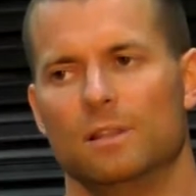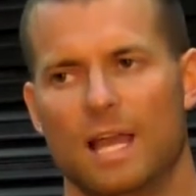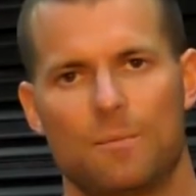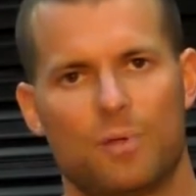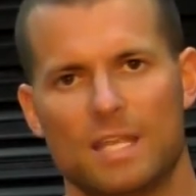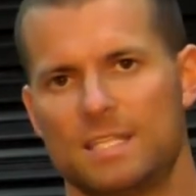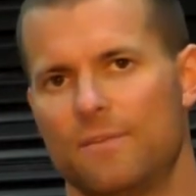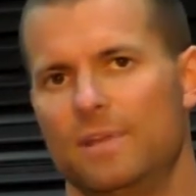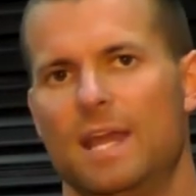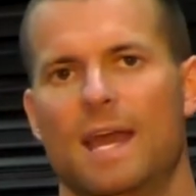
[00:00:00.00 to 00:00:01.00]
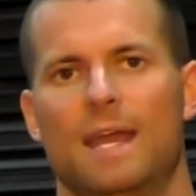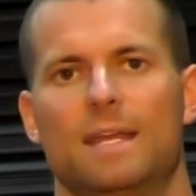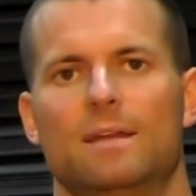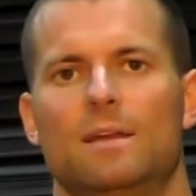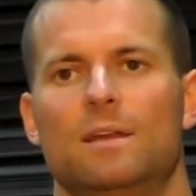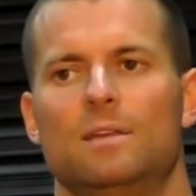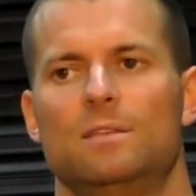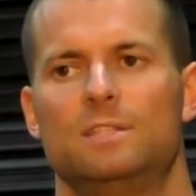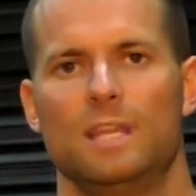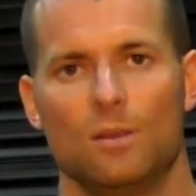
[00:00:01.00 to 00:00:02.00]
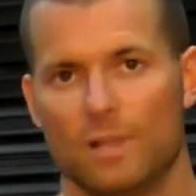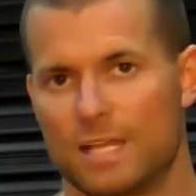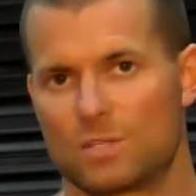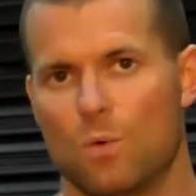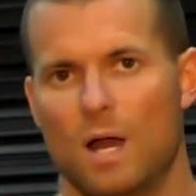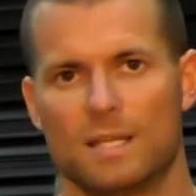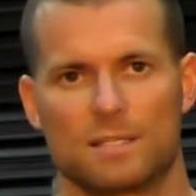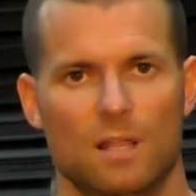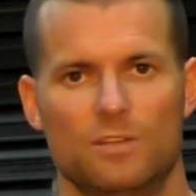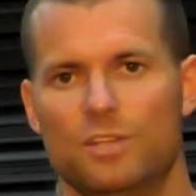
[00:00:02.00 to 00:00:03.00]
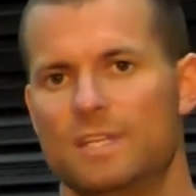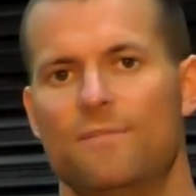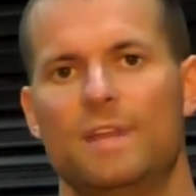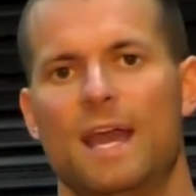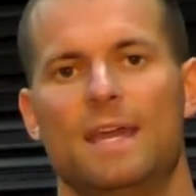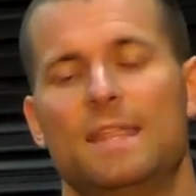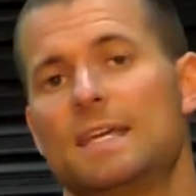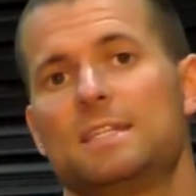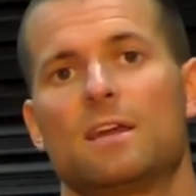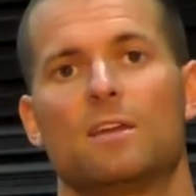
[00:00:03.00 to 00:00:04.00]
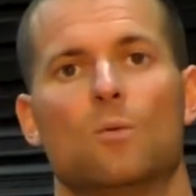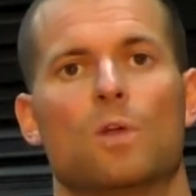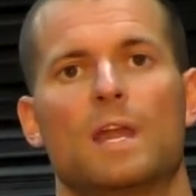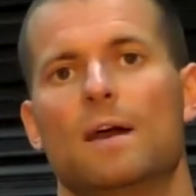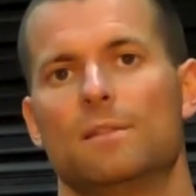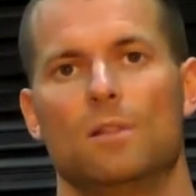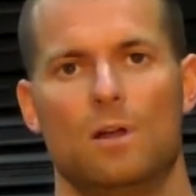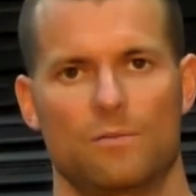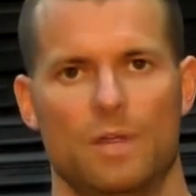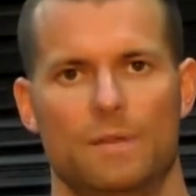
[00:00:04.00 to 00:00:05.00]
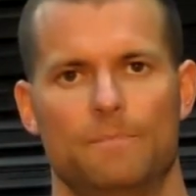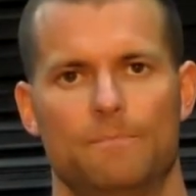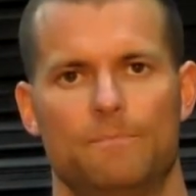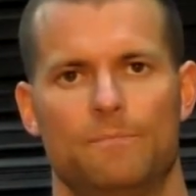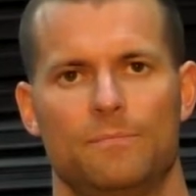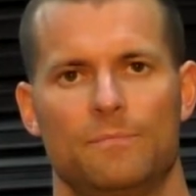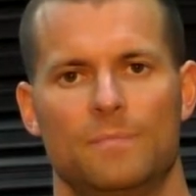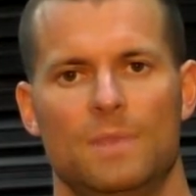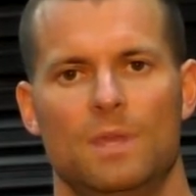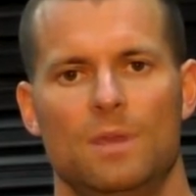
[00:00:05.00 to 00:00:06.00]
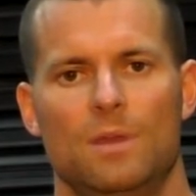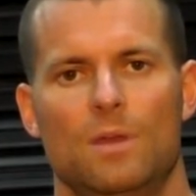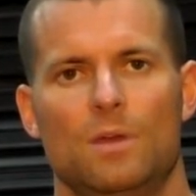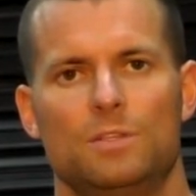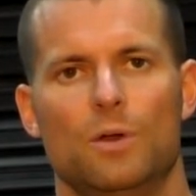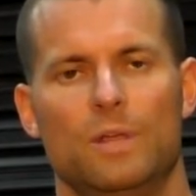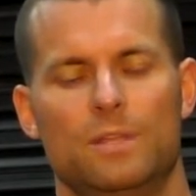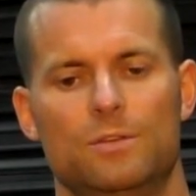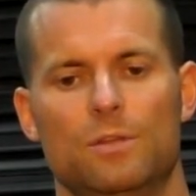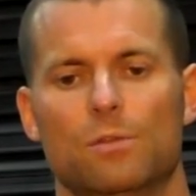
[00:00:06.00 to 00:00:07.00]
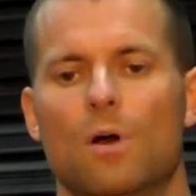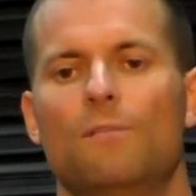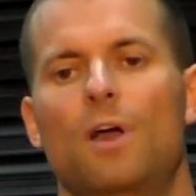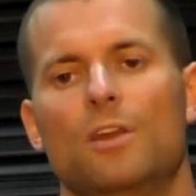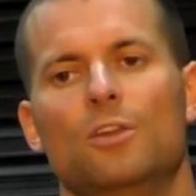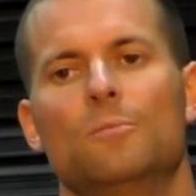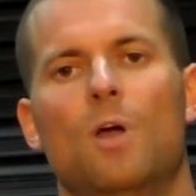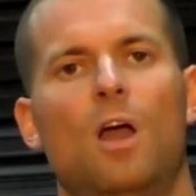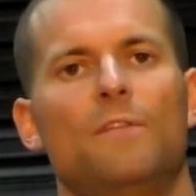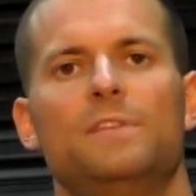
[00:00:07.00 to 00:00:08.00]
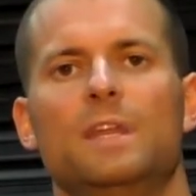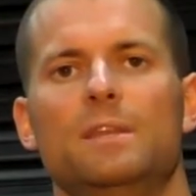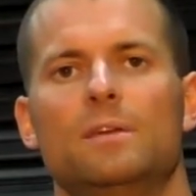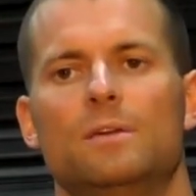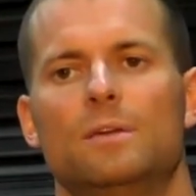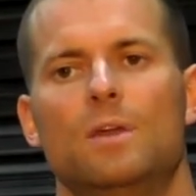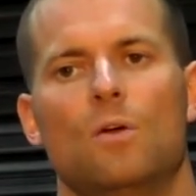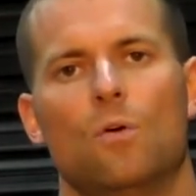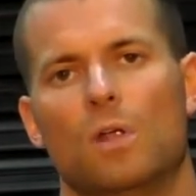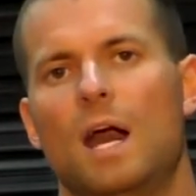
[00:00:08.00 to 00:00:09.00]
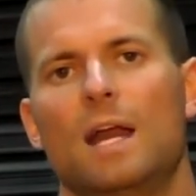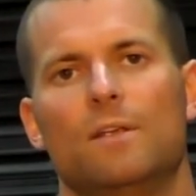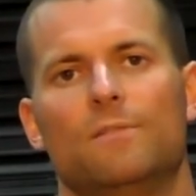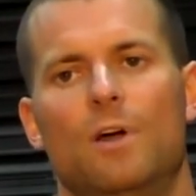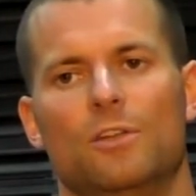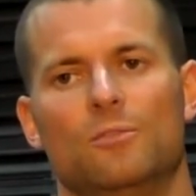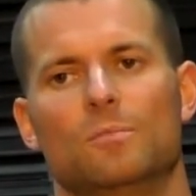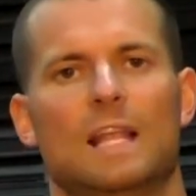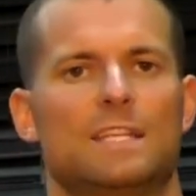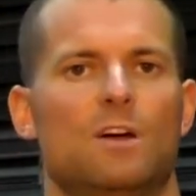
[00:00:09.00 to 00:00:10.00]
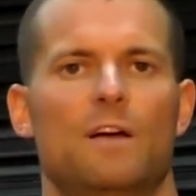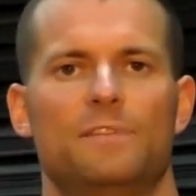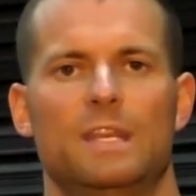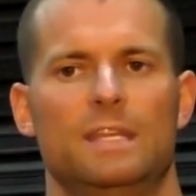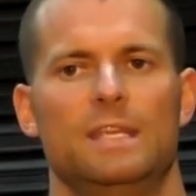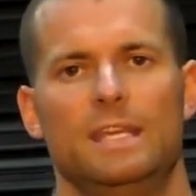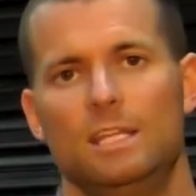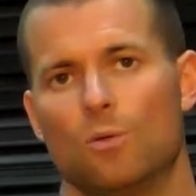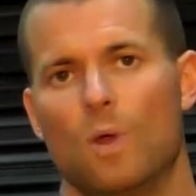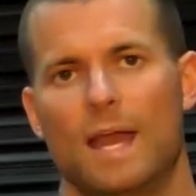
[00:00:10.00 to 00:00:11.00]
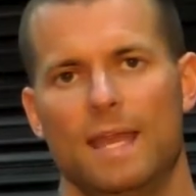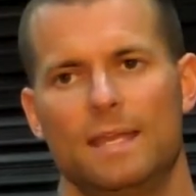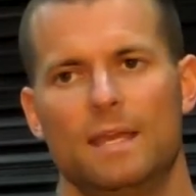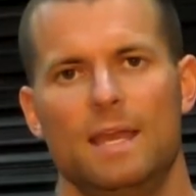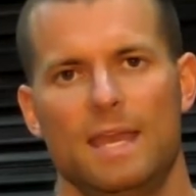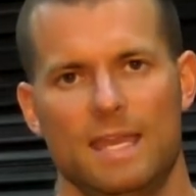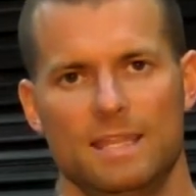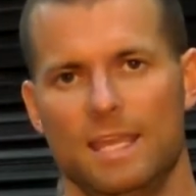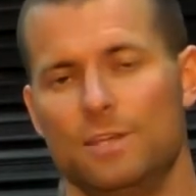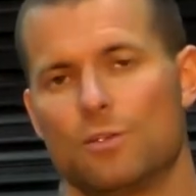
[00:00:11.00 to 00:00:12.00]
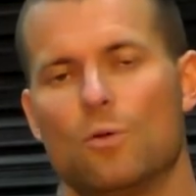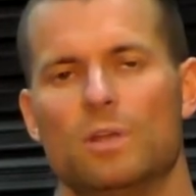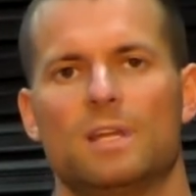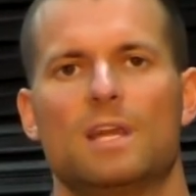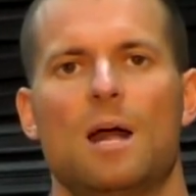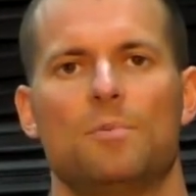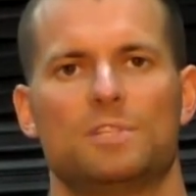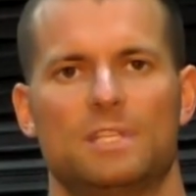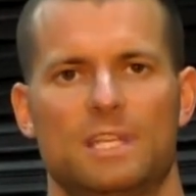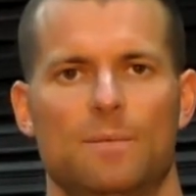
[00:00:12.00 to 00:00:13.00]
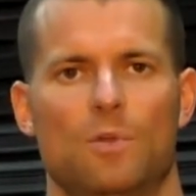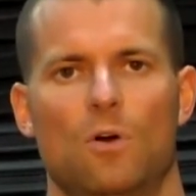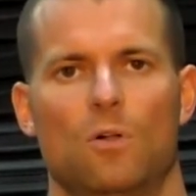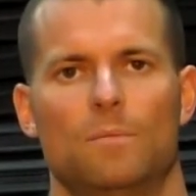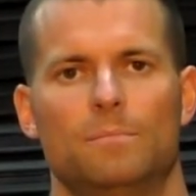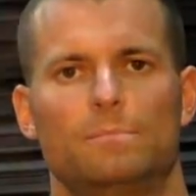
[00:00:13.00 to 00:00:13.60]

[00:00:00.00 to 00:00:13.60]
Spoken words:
leg press every day, single leg squats, lunges every day, that's not going to work out in the long run. So either do low volume often or higher volume less often. Either way, in the end, you're going to accomplish the same goal.